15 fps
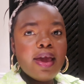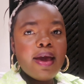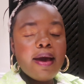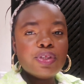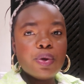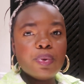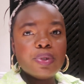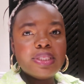
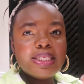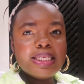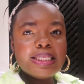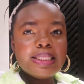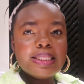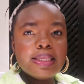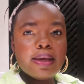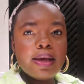So it was
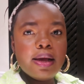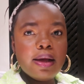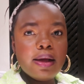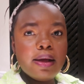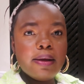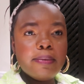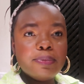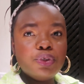this
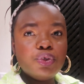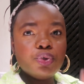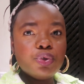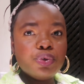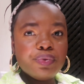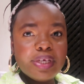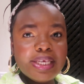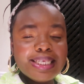um,
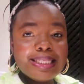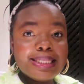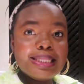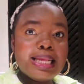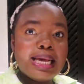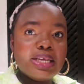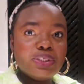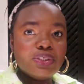jewelry
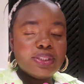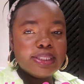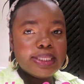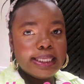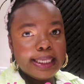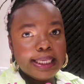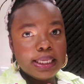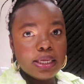slash
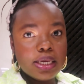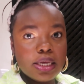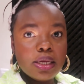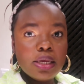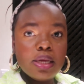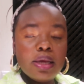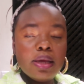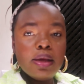tequila